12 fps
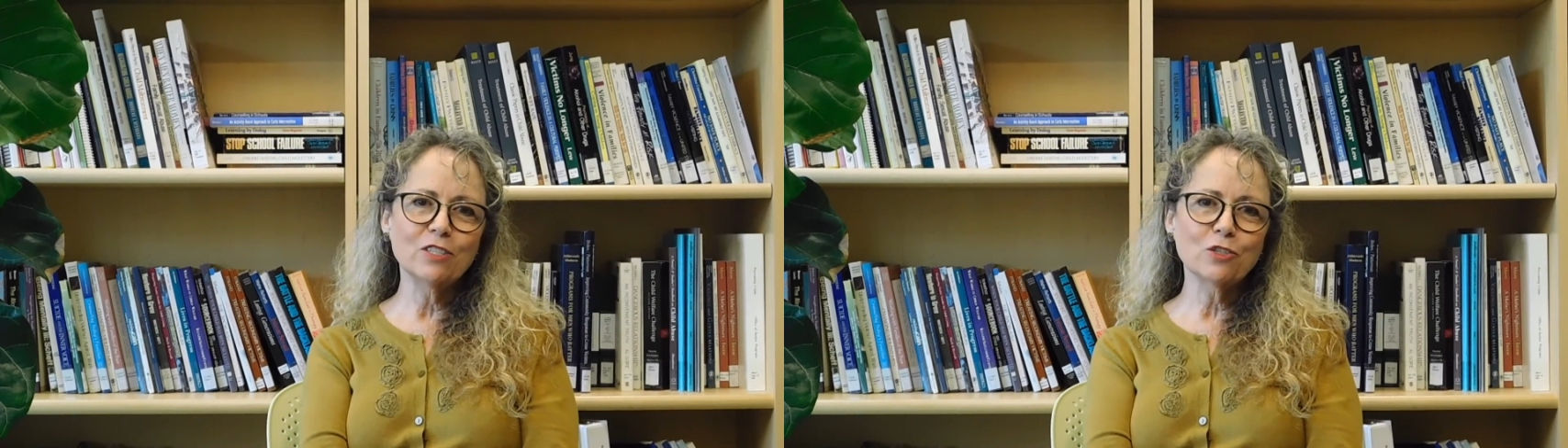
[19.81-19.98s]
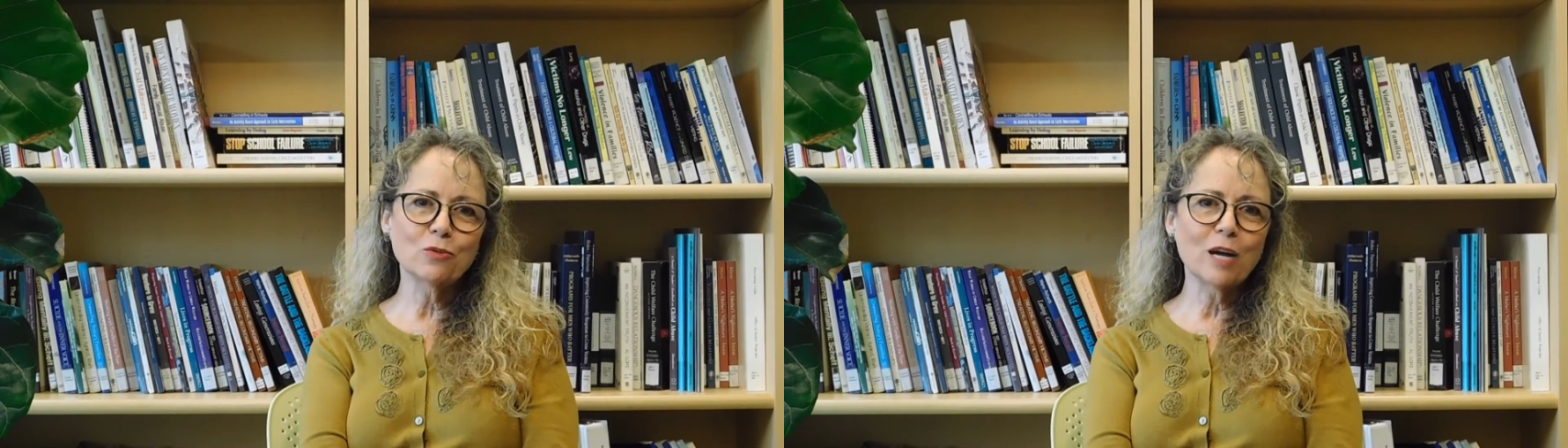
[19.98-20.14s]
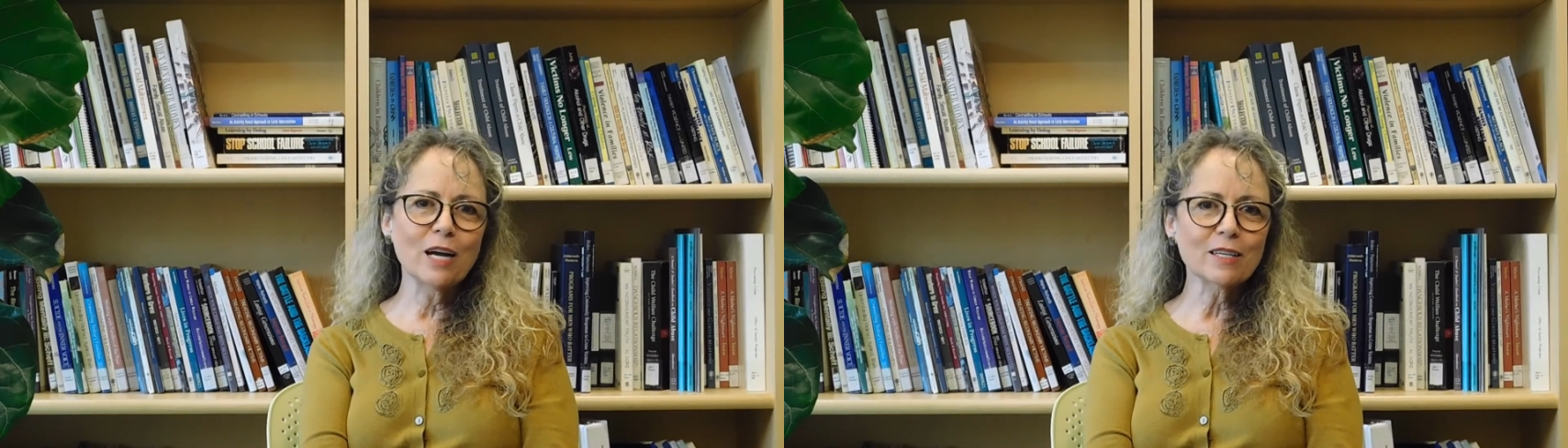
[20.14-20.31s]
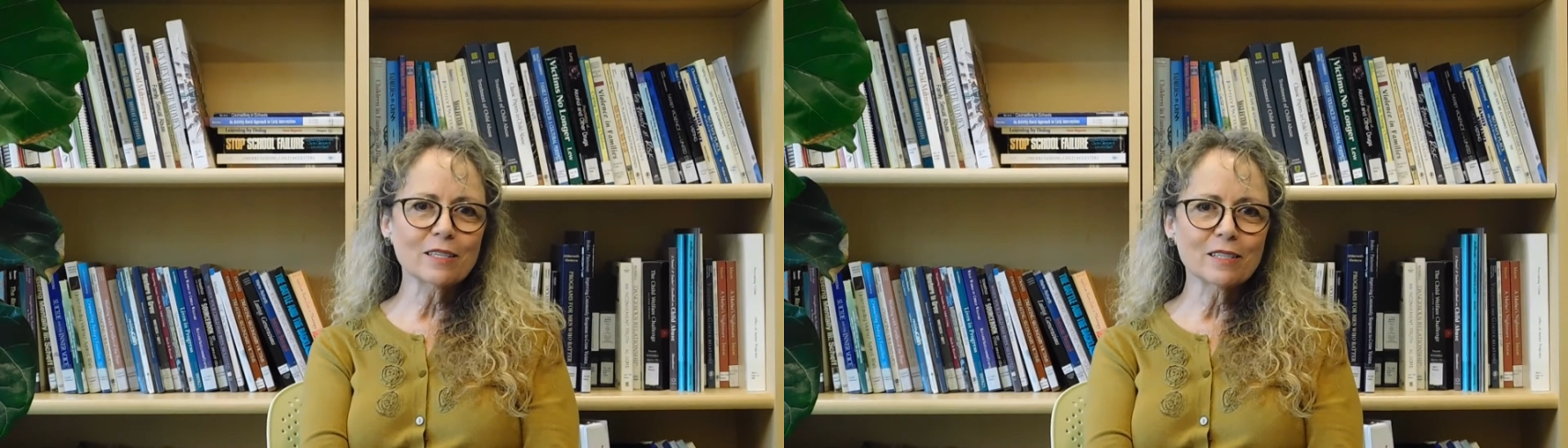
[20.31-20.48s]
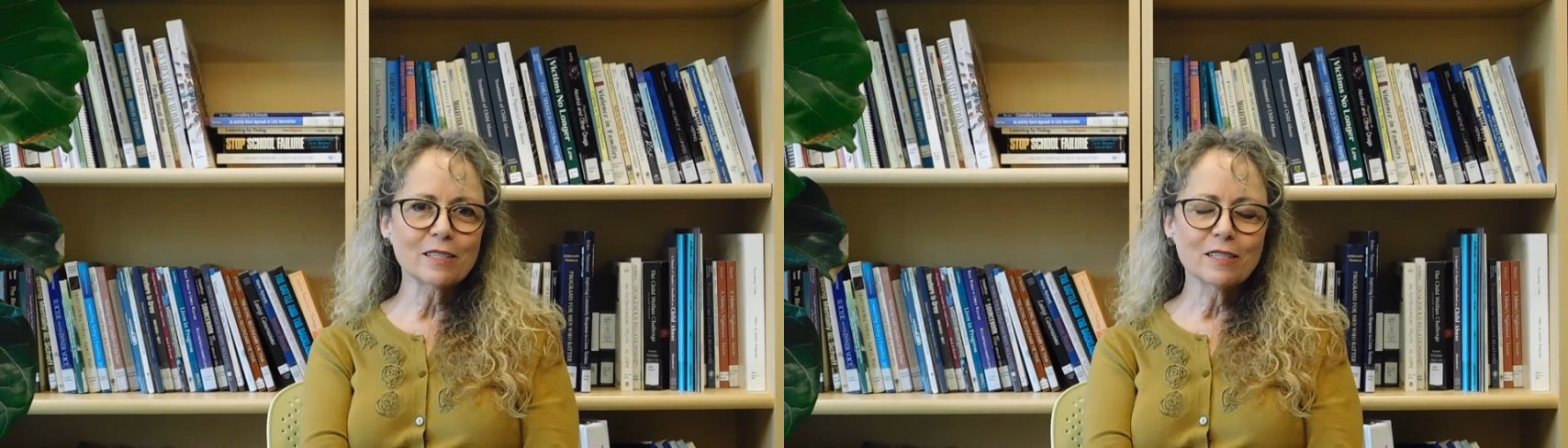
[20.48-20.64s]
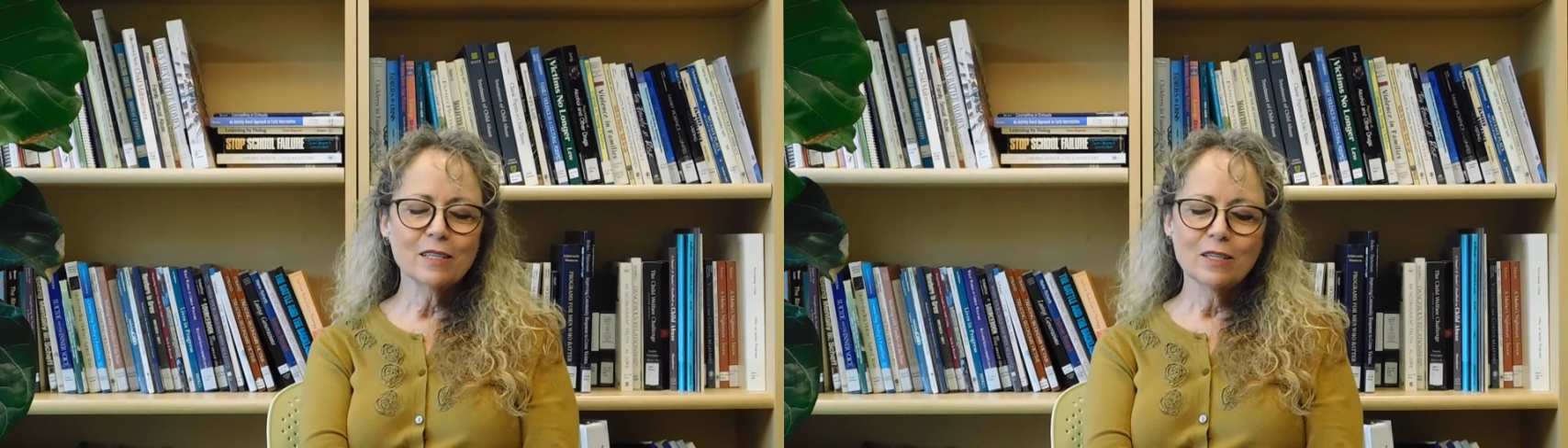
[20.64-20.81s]

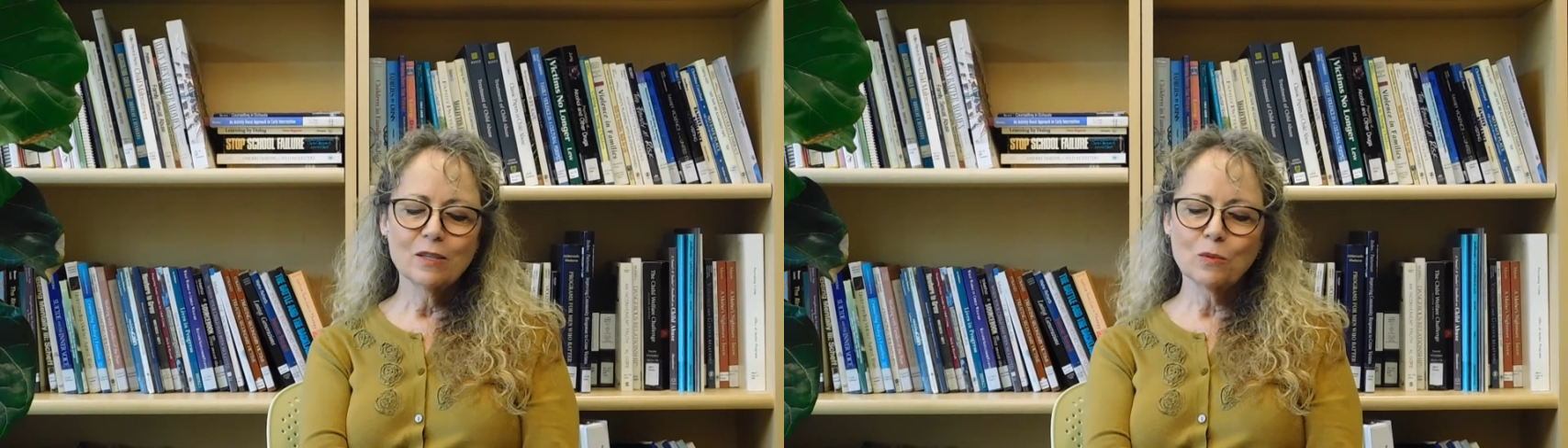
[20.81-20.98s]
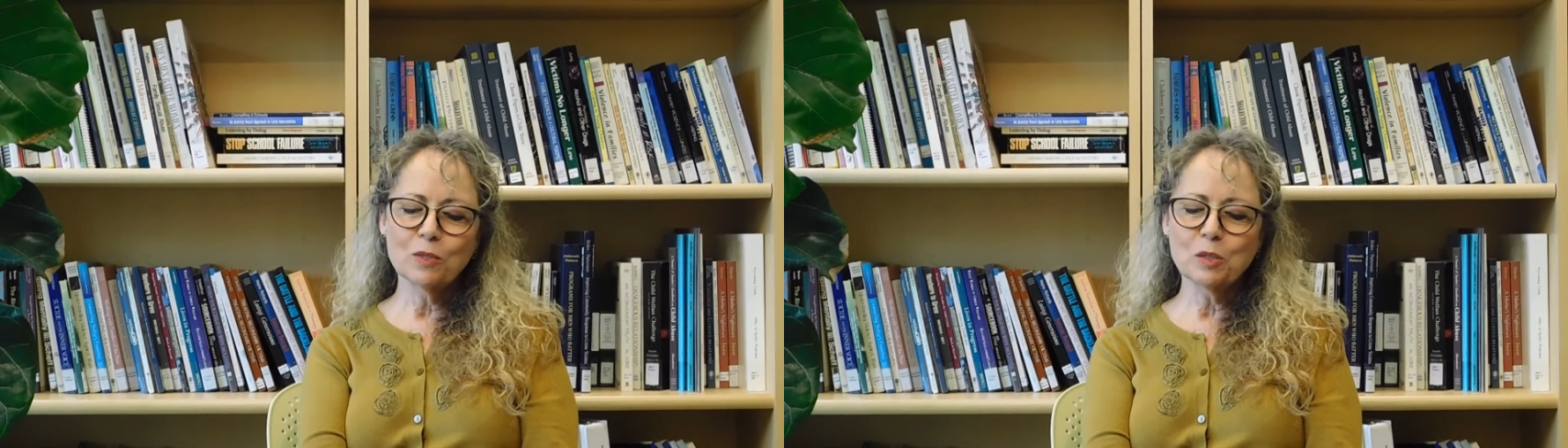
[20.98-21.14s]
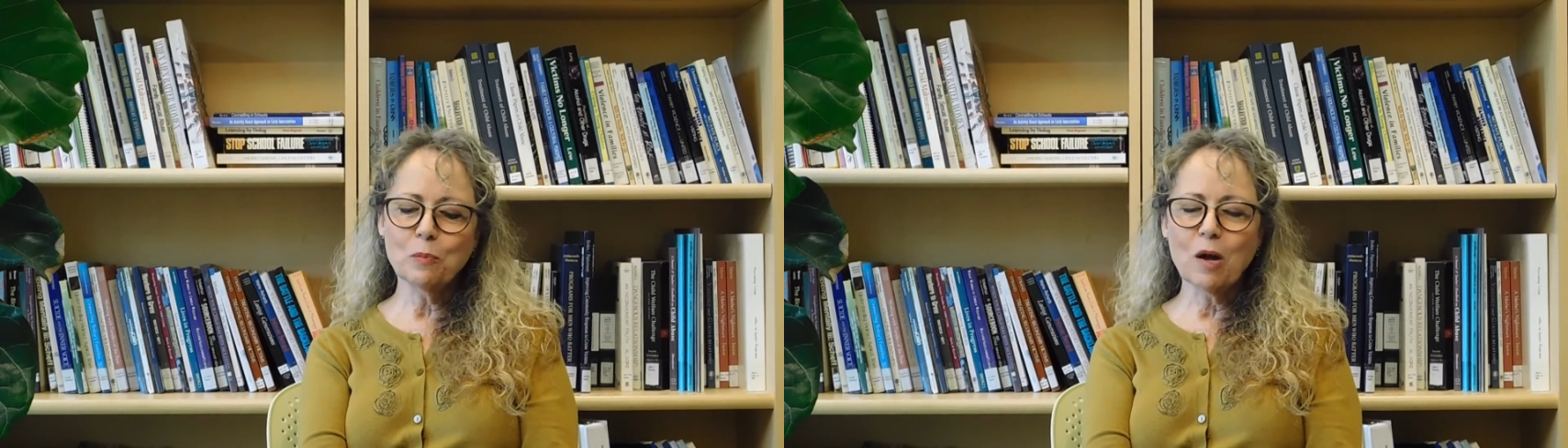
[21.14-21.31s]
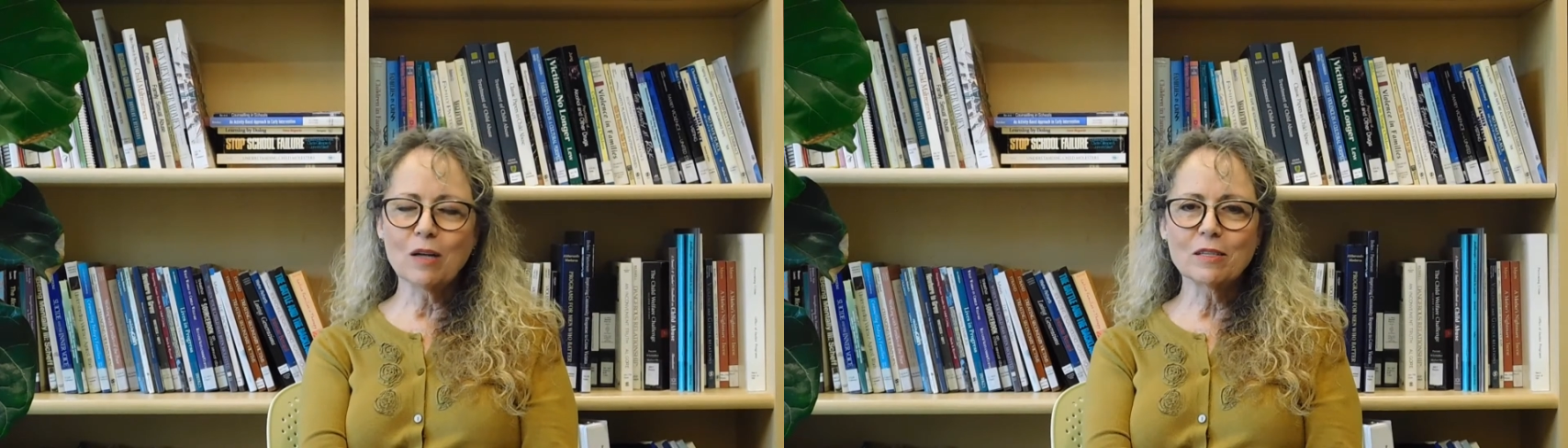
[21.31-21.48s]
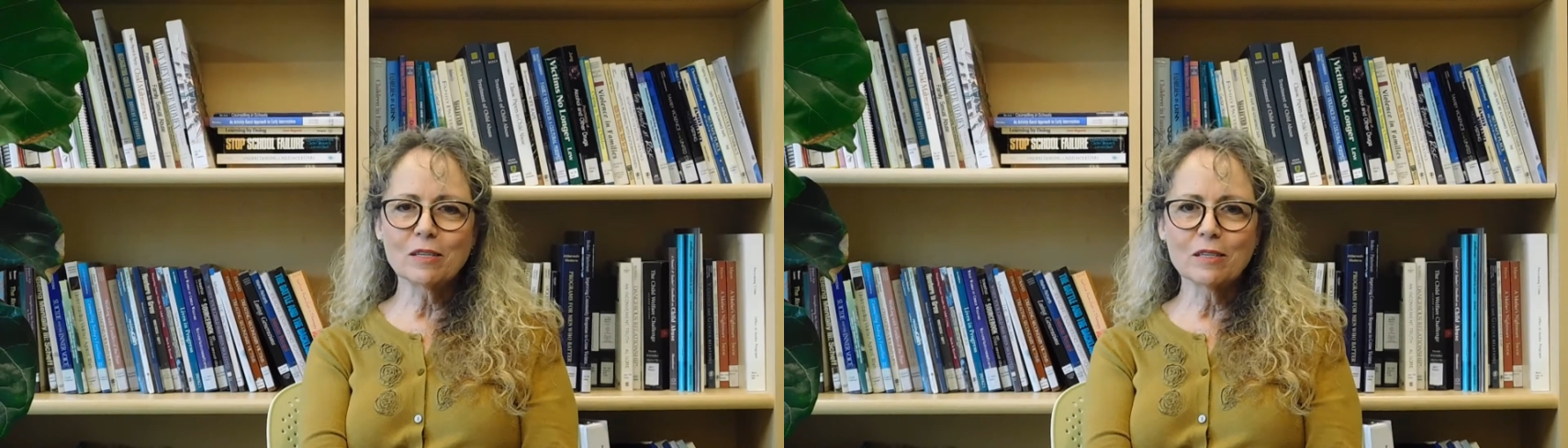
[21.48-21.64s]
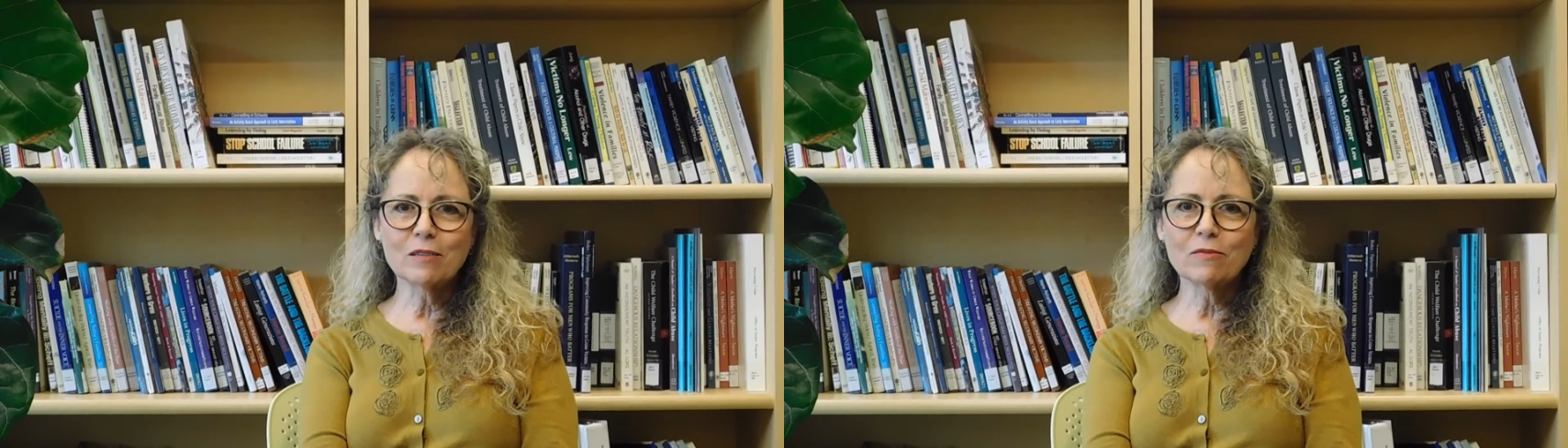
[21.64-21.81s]
direct,
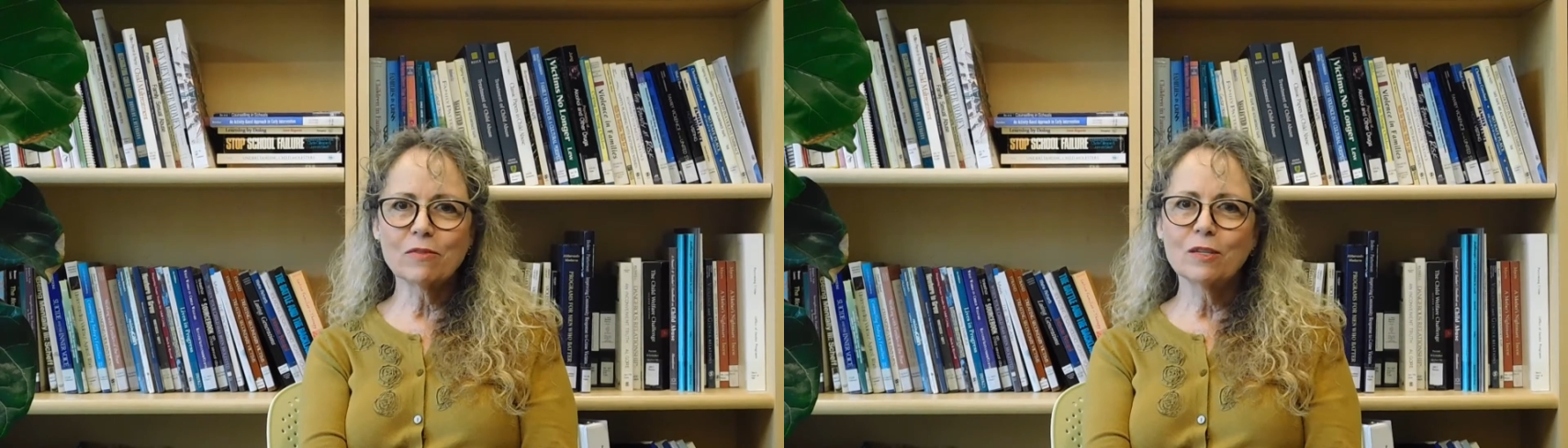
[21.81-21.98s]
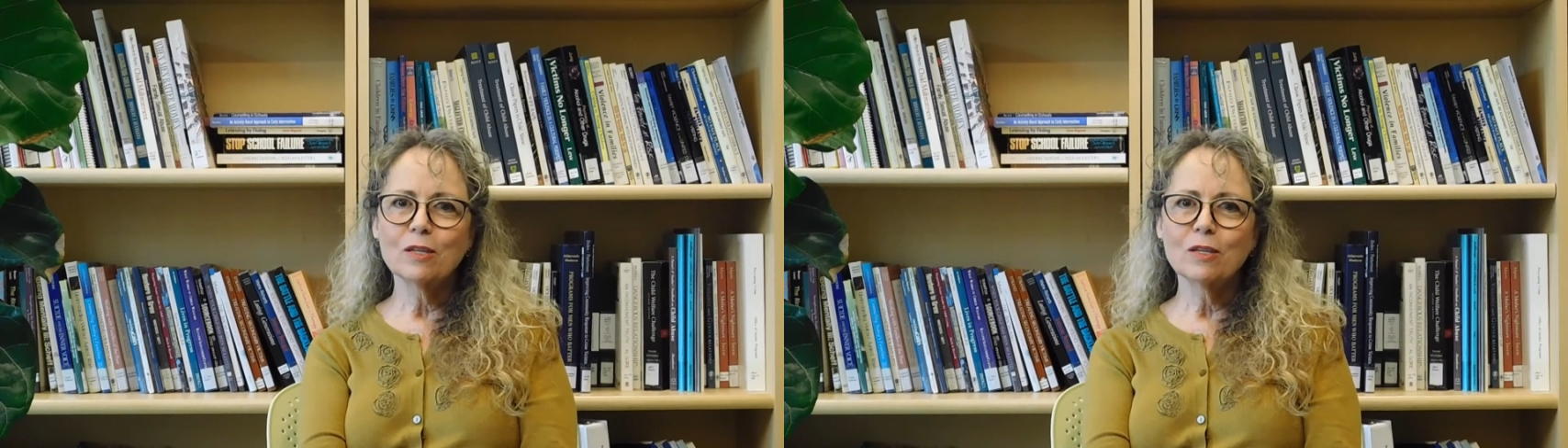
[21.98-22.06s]
responsive,